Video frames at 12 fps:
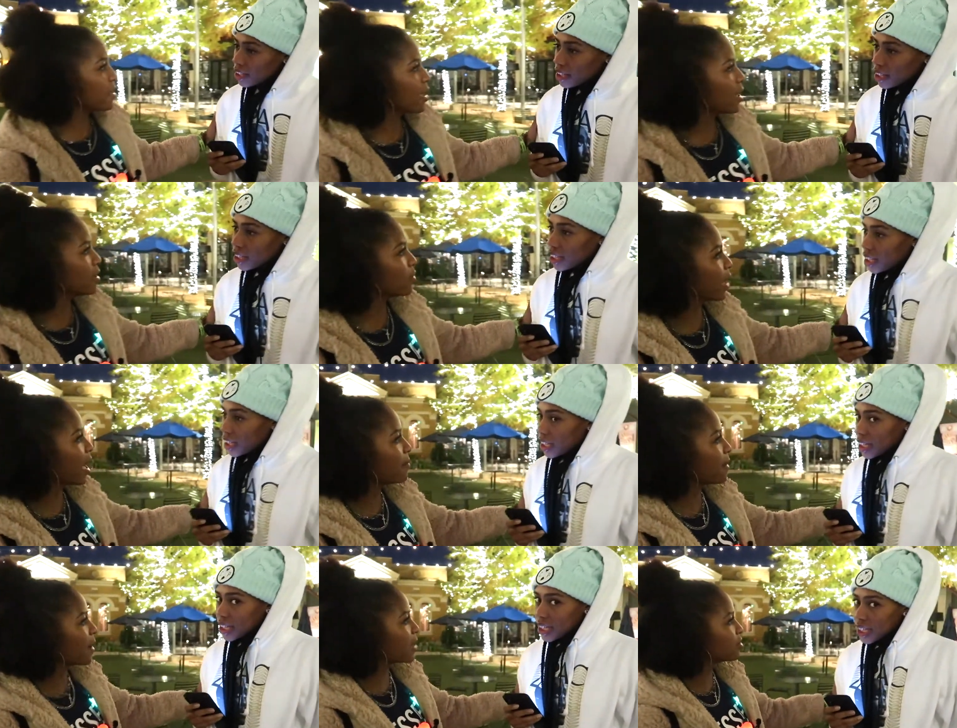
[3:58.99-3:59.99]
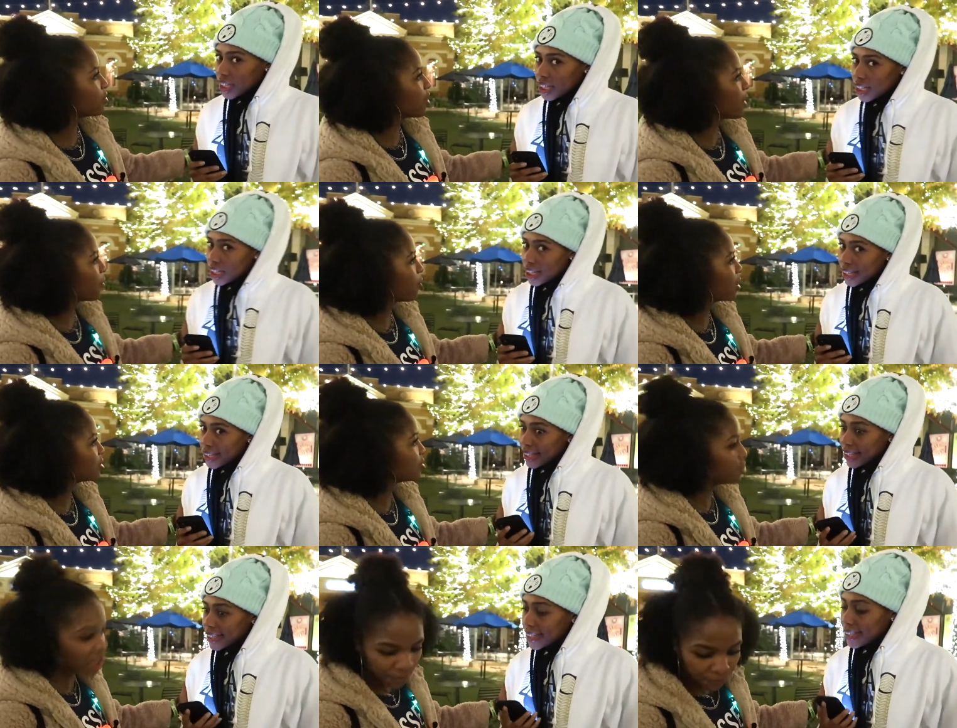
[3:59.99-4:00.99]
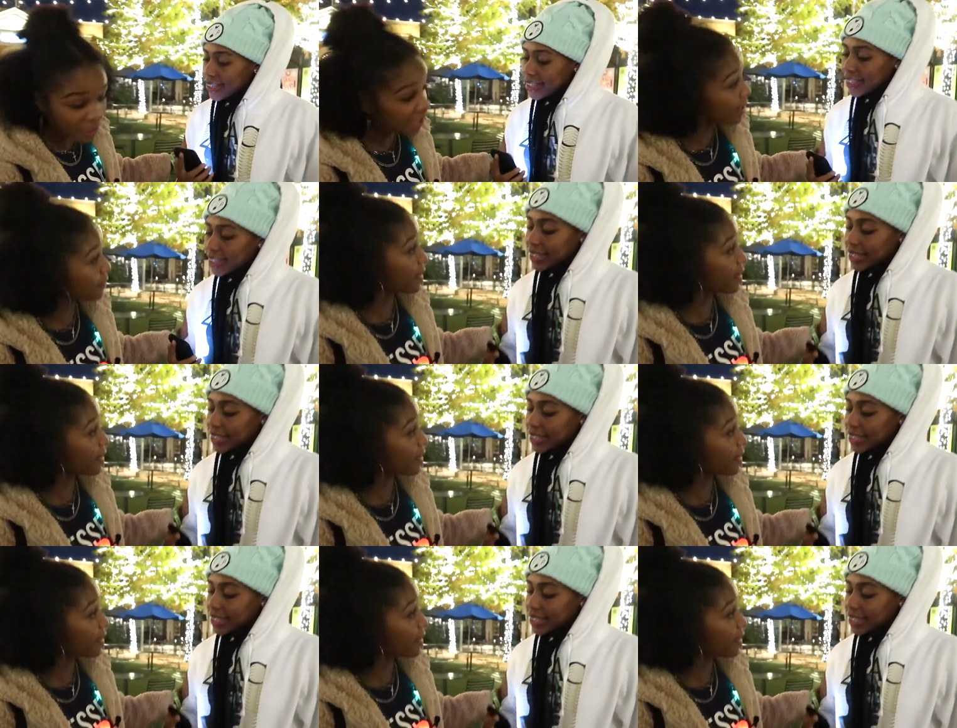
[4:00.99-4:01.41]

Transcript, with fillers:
Speaker 1: a little game? I'm gonna ask you a couple questions. You get a free gift,